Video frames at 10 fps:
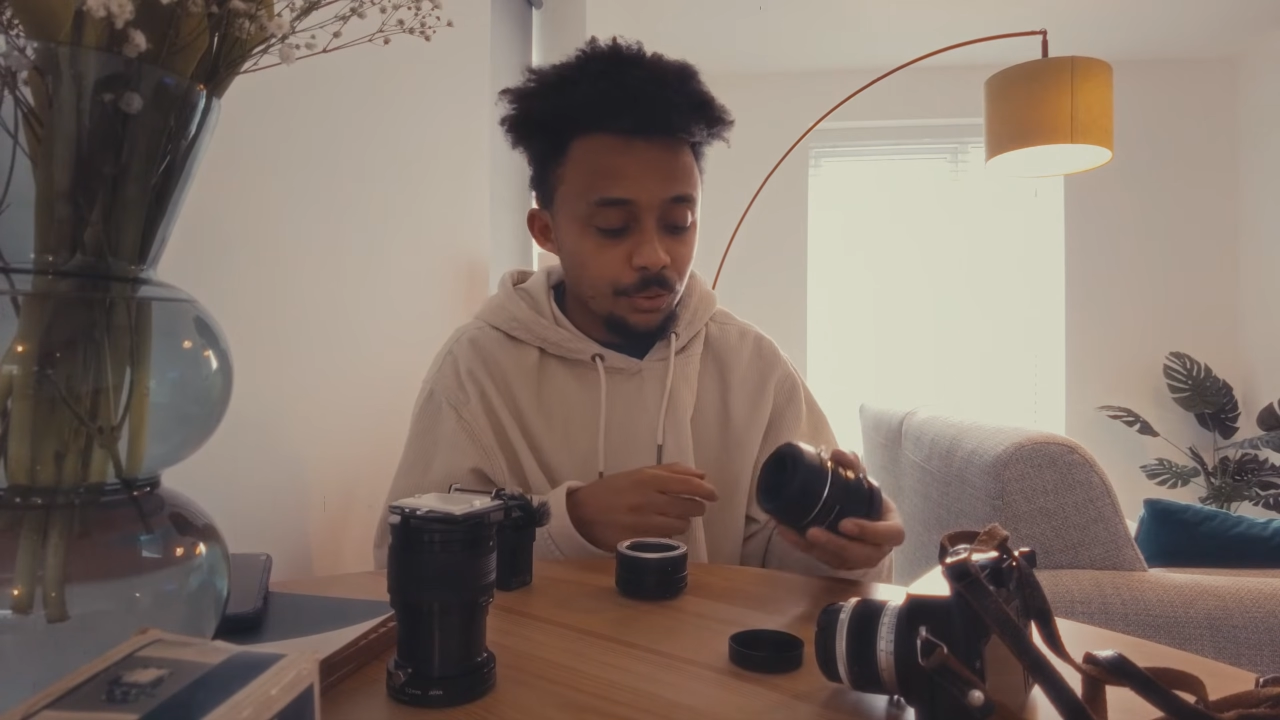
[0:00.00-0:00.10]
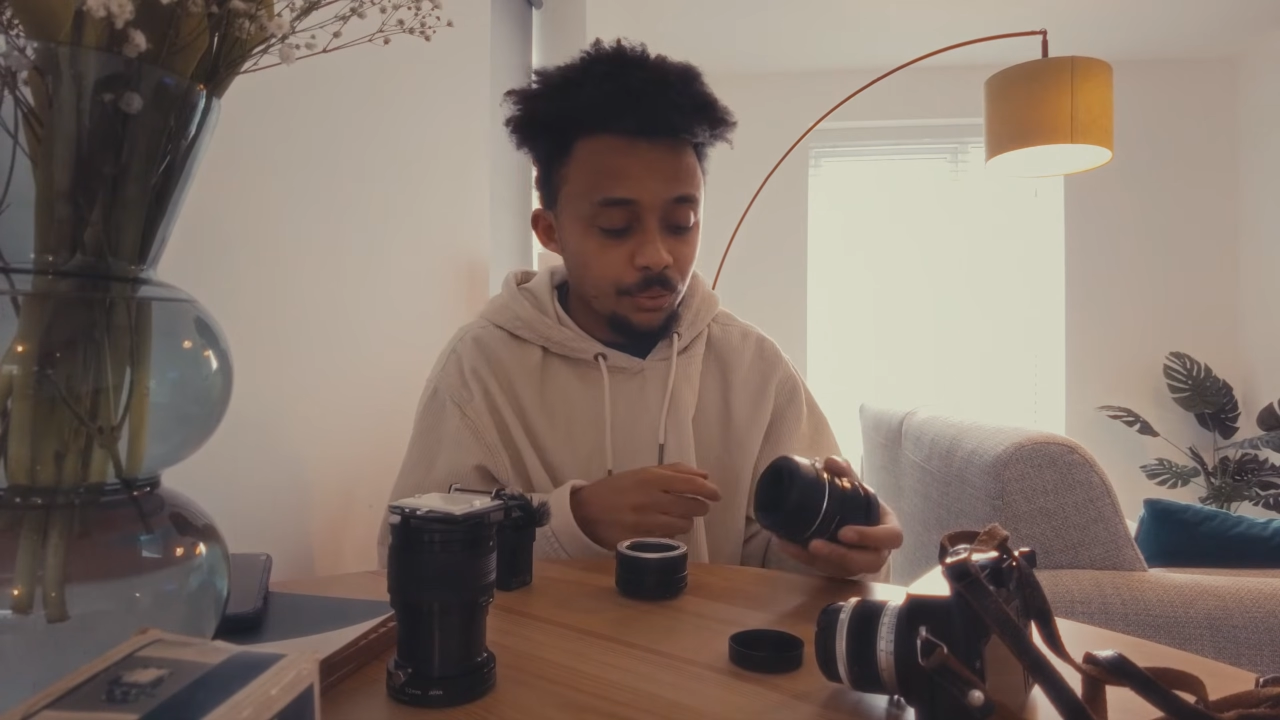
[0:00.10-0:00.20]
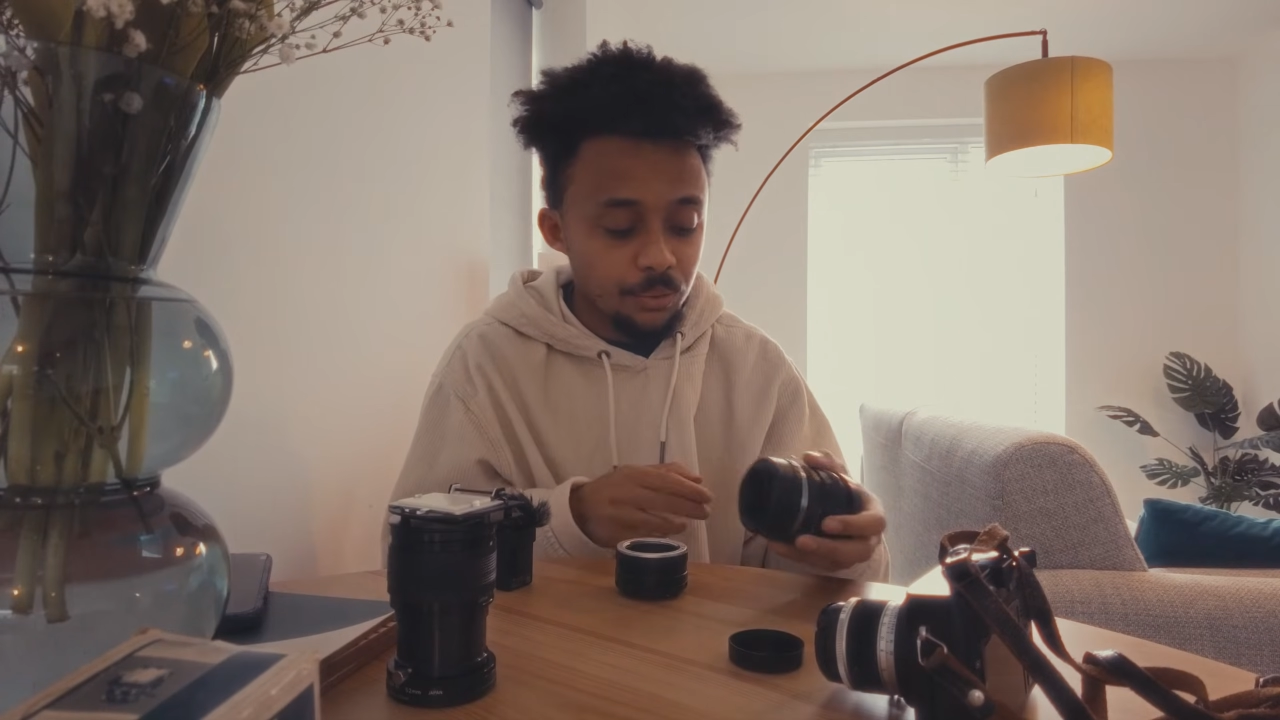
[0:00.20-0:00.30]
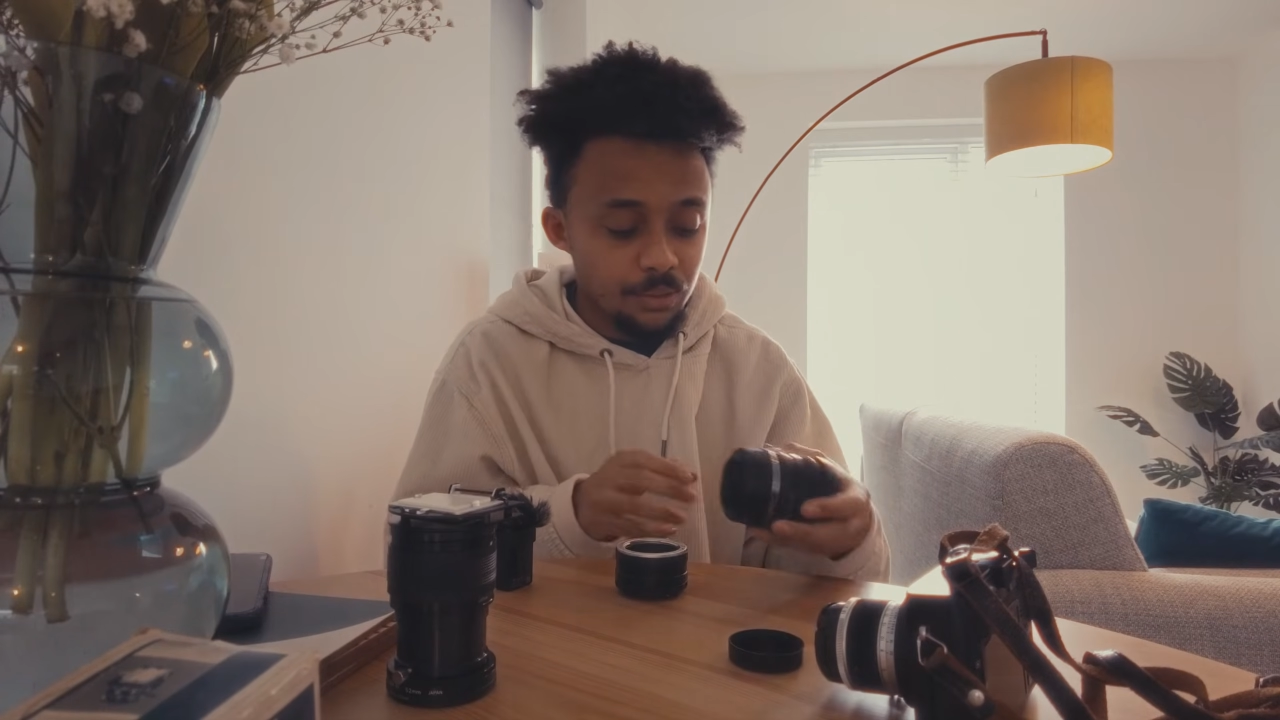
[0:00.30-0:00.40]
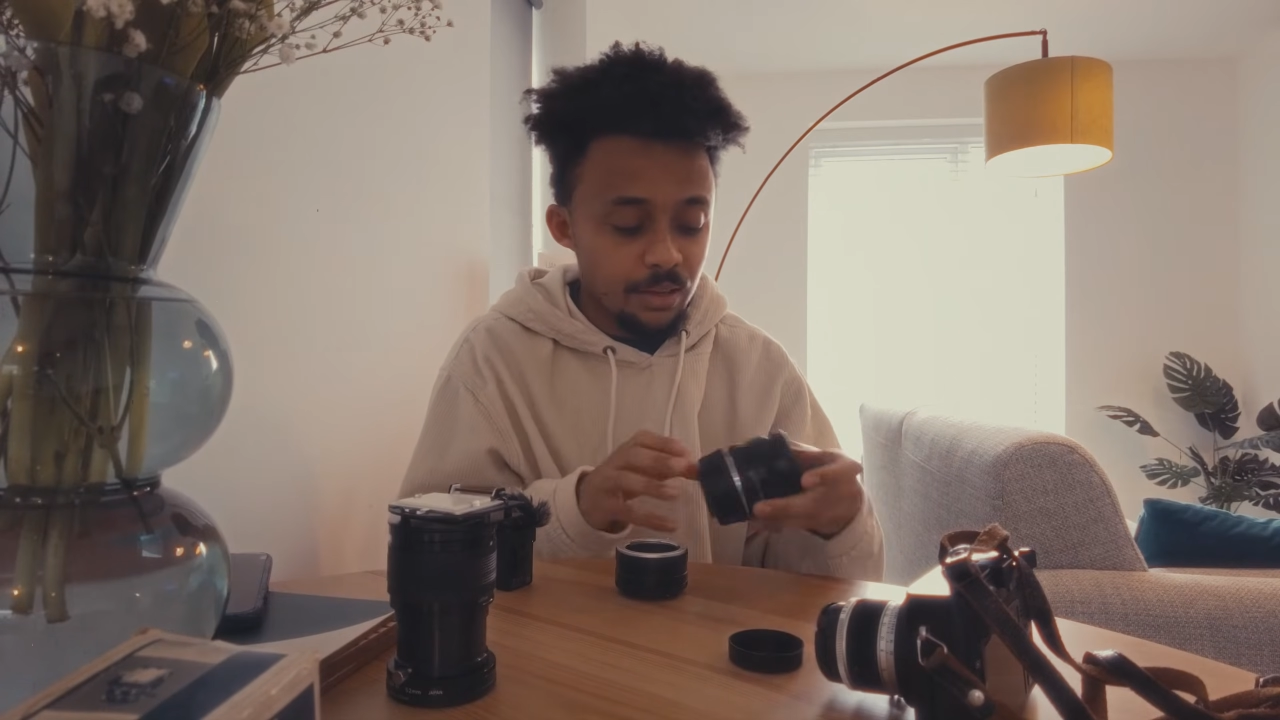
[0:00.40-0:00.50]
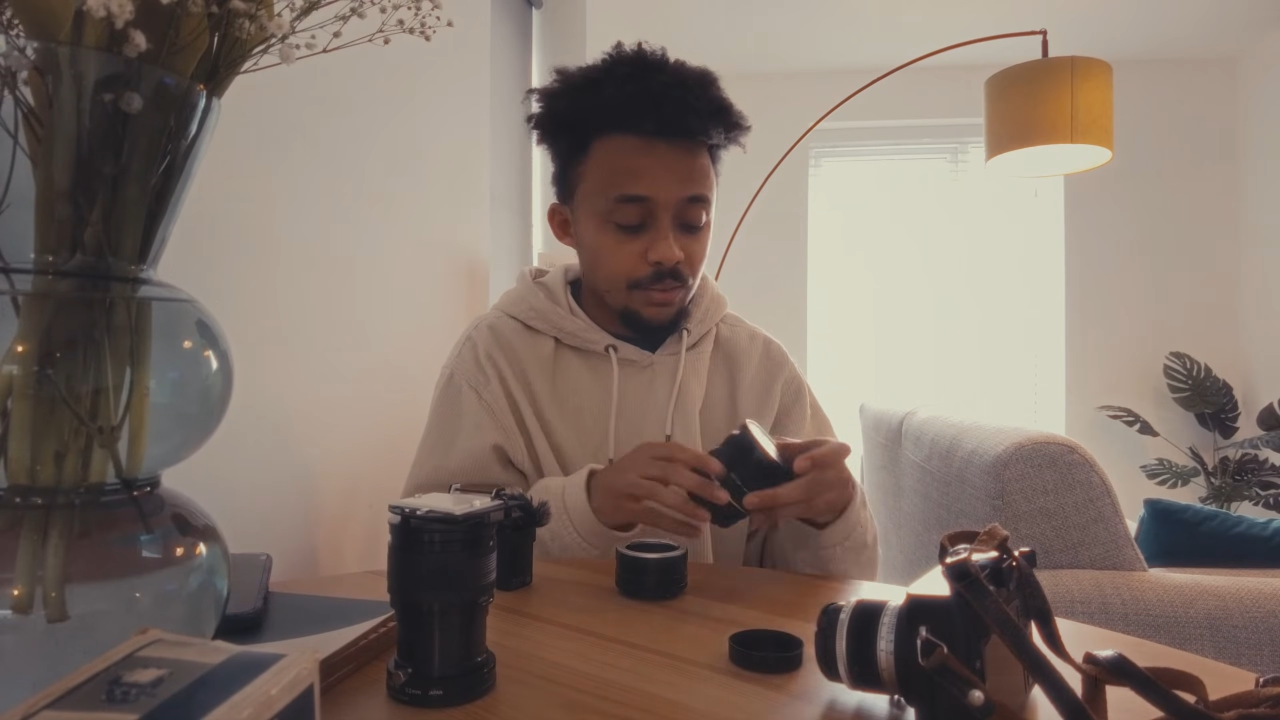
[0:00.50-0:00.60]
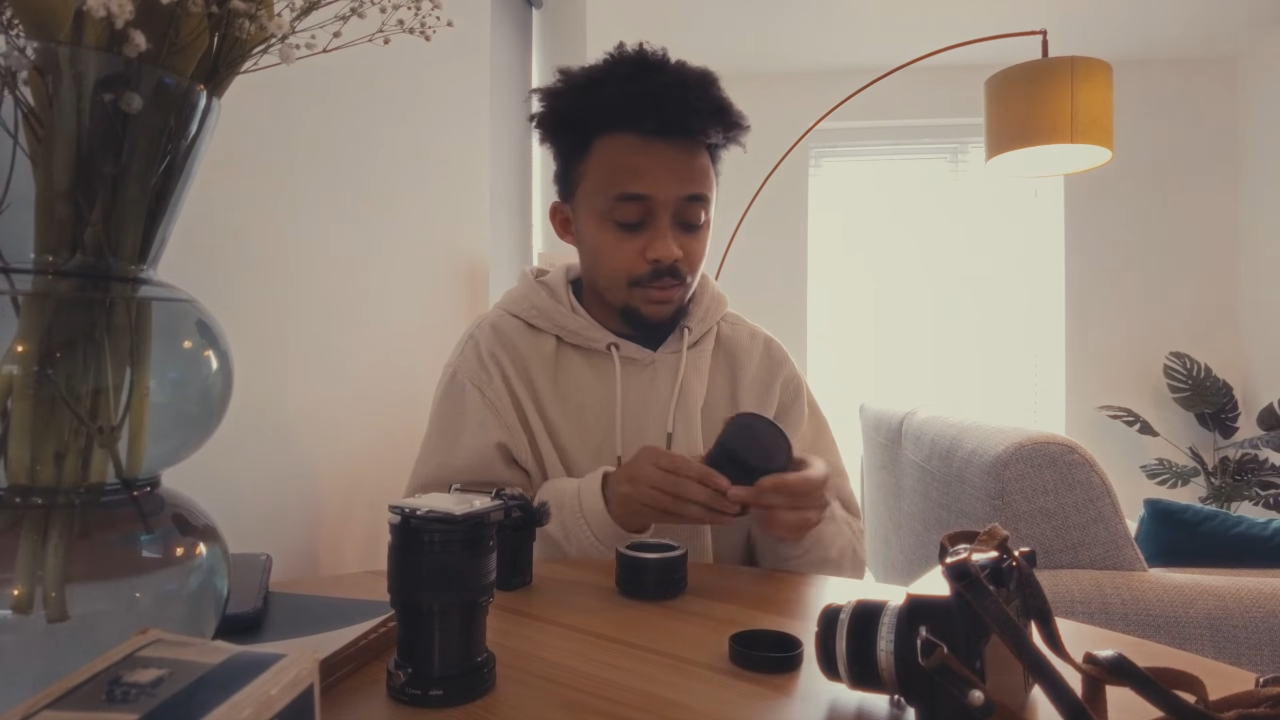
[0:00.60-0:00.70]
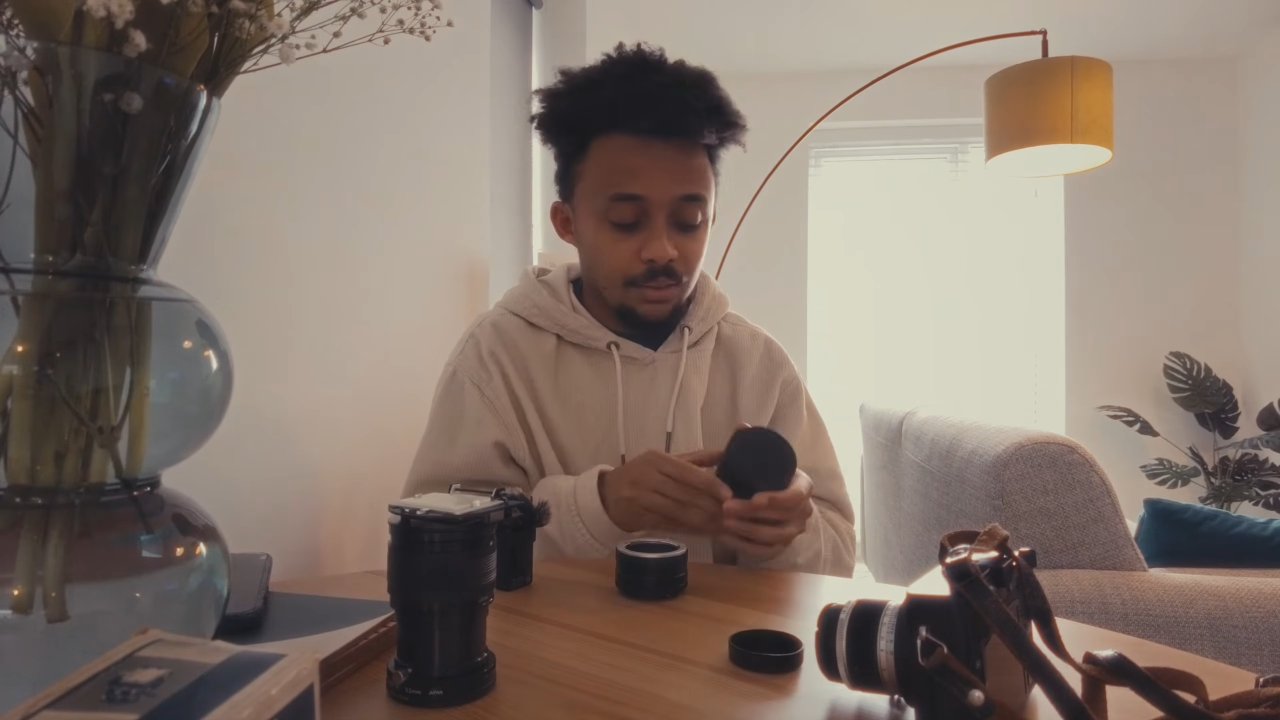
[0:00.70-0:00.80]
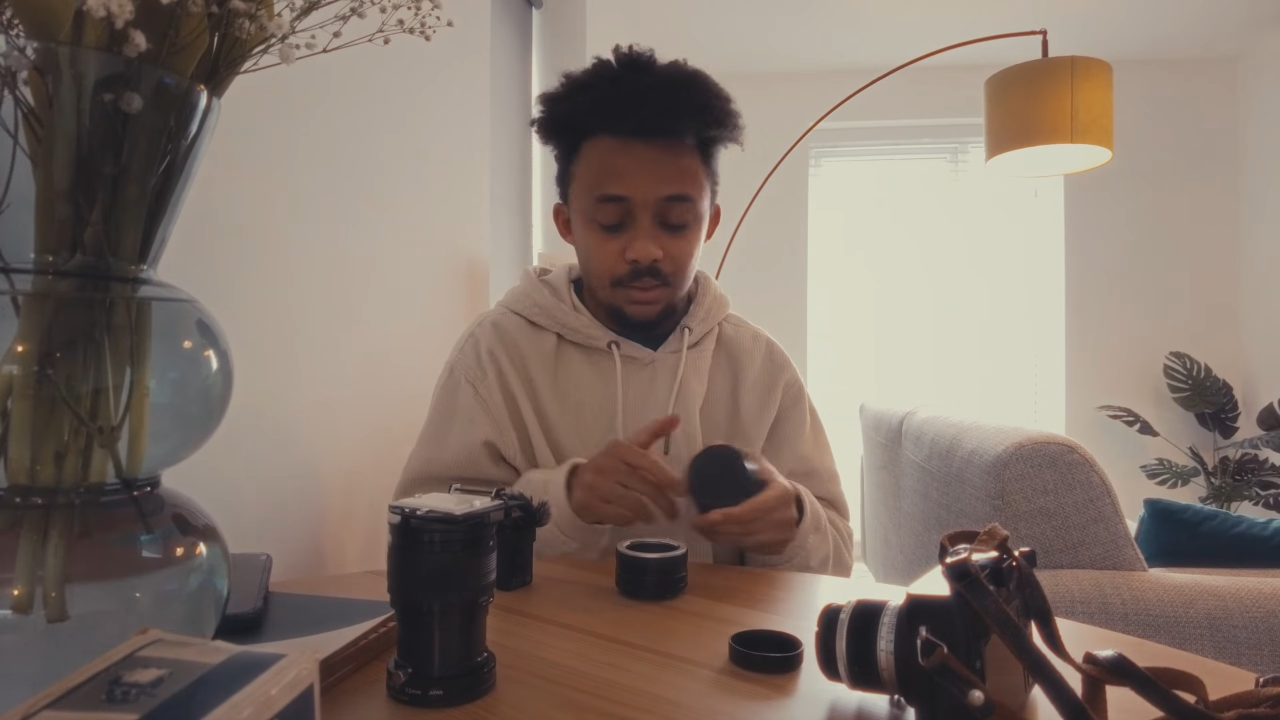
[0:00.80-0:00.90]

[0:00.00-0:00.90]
it all together.